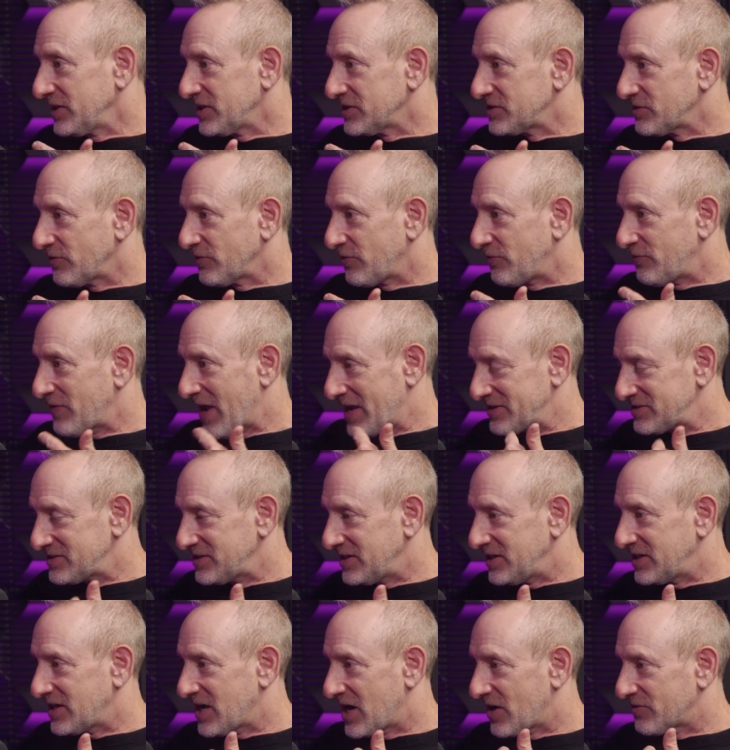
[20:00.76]
think that's a
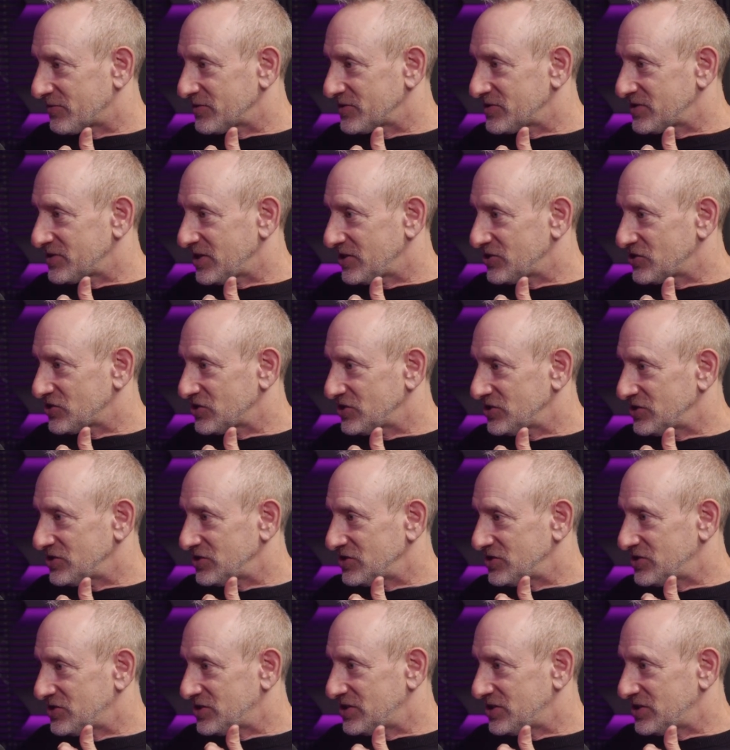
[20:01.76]
fascinating conversation